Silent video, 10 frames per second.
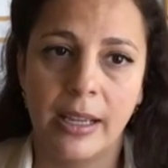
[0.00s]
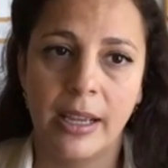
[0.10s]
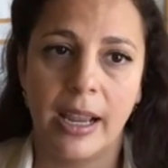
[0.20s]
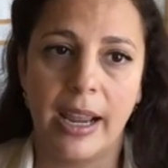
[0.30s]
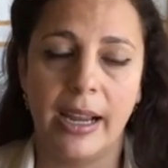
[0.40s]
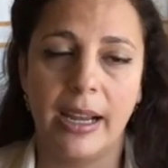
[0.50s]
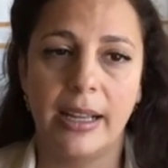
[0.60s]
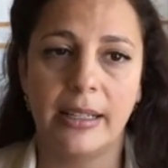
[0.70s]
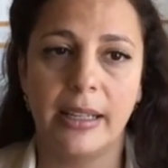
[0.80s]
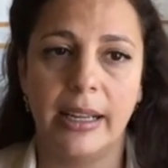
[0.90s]

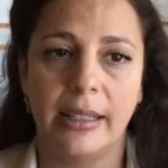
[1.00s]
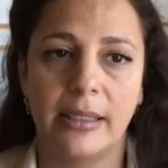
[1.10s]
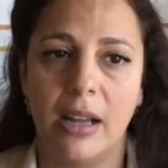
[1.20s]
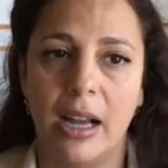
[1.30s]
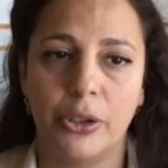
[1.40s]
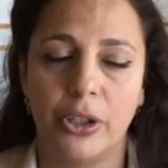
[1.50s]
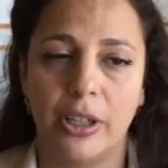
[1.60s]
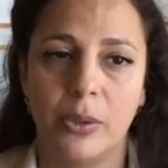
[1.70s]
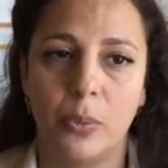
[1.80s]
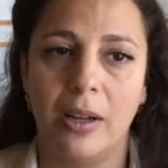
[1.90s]
And it's not
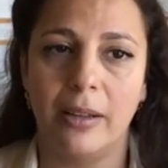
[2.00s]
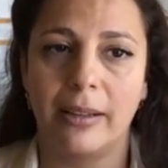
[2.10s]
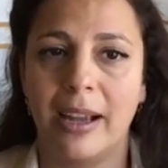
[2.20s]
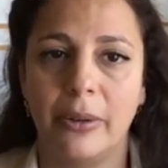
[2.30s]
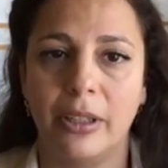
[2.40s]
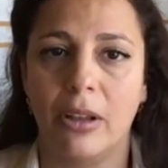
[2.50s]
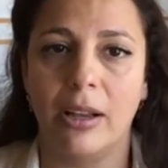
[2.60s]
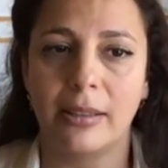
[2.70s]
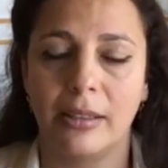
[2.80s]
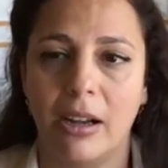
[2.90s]
just, well, the county
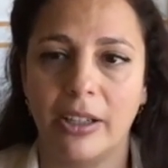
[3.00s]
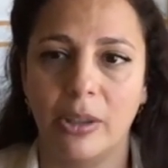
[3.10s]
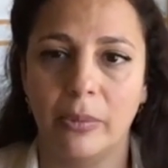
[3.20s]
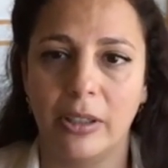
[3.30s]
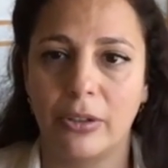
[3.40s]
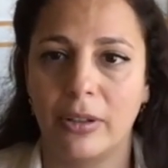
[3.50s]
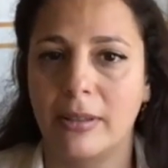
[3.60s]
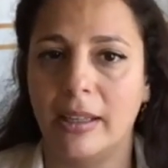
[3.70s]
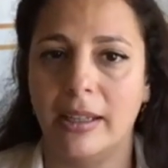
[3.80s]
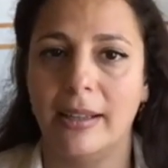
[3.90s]
lost the documents or the
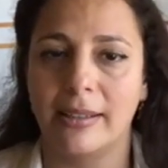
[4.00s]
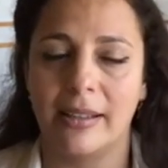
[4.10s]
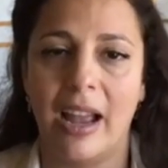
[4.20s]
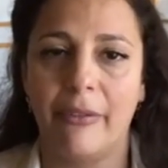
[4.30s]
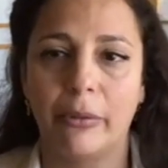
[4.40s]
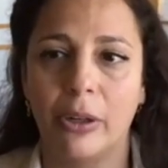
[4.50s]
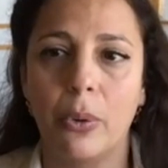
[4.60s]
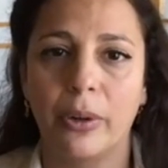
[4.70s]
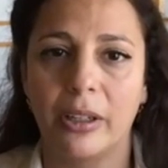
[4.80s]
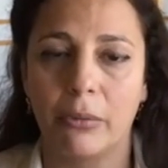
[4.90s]
city doesn't have it
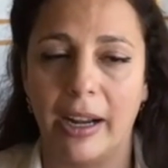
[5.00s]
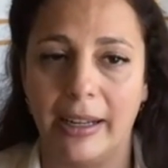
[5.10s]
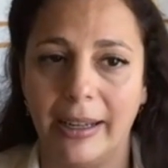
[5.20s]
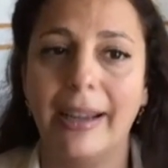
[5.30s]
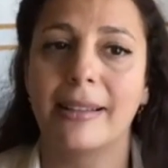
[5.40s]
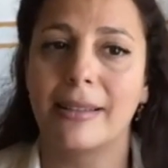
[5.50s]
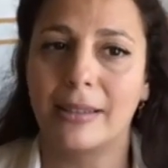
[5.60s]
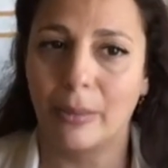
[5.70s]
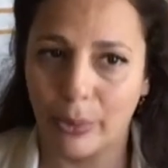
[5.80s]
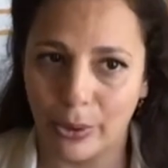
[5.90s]
recorded right. It's
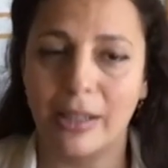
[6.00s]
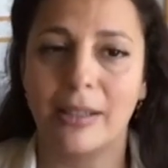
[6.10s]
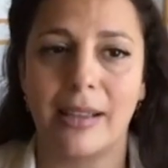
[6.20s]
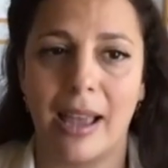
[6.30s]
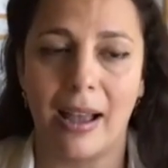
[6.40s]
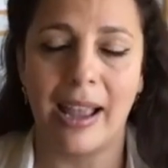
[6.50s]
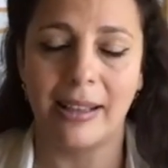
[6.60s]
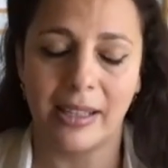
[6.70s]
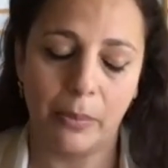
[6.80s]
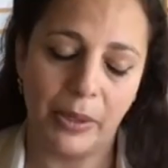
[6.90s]
the burden ends
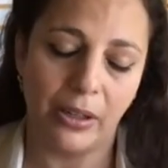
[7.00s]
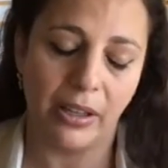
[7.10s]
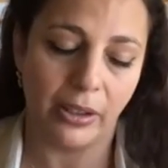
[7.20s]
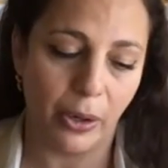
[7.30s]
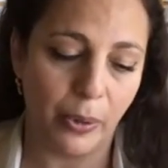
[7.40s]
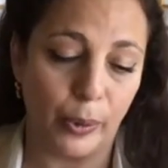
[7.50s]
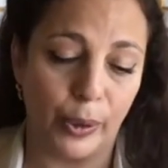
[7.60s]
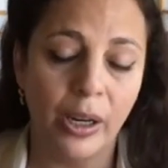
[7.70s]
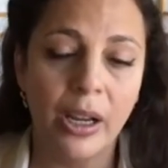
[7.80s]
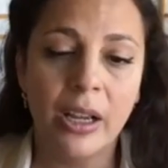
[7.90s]
up being on the owner.
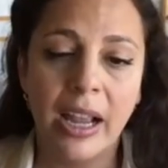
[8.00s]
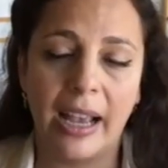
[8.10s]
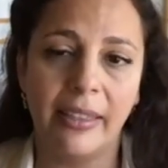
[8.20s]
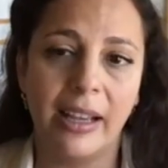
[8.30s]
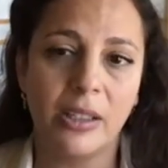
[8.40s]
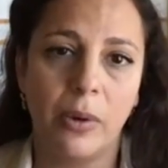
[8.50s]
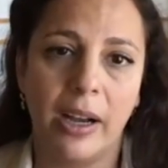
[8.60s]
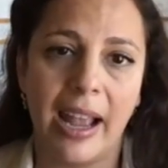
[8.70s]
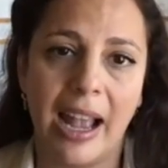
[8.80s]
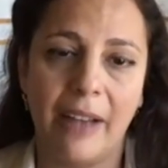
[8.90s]
And that's why
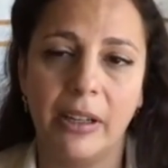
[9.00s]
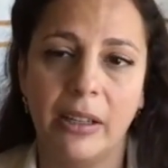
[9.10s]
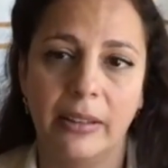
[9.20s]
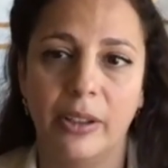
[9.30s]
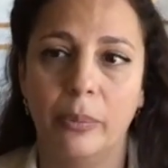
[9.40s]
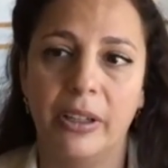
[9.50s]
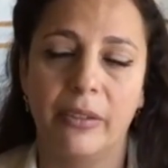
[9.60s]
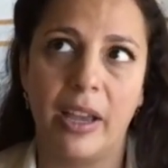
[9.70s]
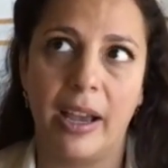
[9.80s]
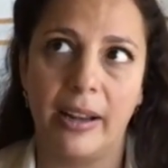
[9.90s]
having a little bit of
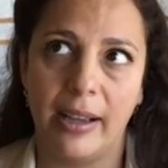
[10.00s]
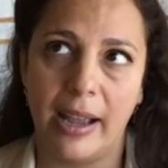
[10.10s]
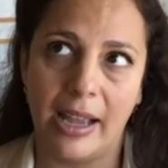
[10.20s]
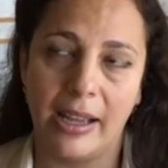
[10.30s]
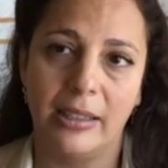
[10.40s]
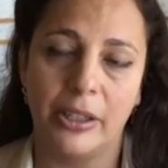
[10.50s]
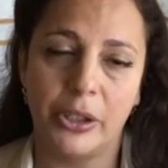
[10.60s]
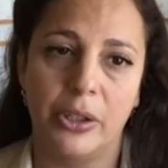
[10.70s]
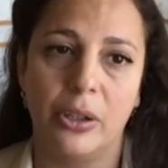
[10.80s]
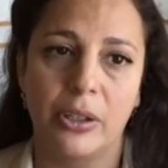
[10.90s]
that
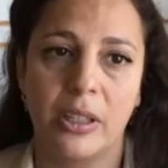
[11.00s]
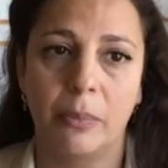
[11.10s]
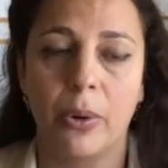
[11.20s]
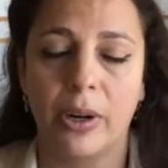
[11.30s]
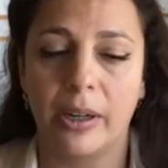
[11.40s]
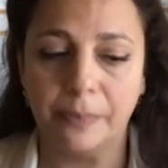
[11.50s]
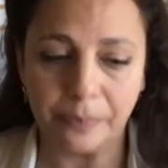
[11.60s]
additional support